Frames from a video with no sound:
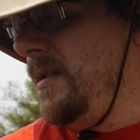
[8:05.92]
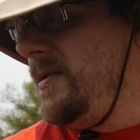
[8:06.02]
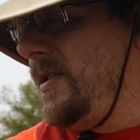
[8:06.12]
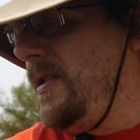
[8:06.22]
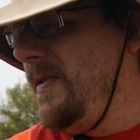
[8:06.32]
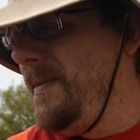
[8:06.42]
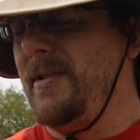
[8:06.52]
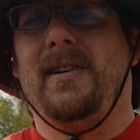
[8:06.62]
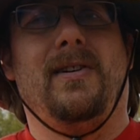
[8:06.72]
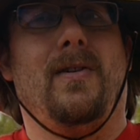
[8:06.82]
So I'm
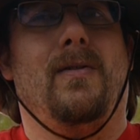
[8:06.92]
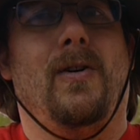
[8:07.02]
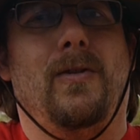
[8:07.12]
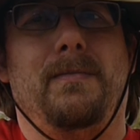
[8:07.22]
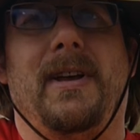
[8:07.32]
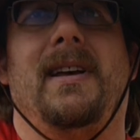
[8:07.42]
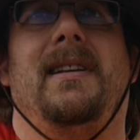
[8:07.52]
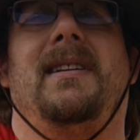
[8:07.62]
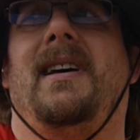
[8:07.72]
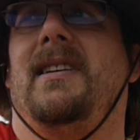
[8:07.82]
going to go home
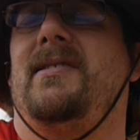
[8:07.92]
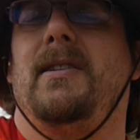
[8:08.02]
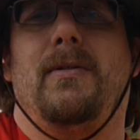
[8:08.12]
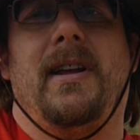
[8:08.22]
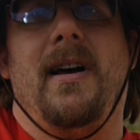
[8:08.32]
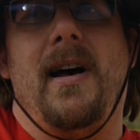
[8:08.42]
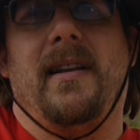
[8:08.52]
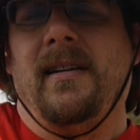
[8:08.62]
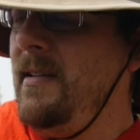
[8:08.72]
and see what I got.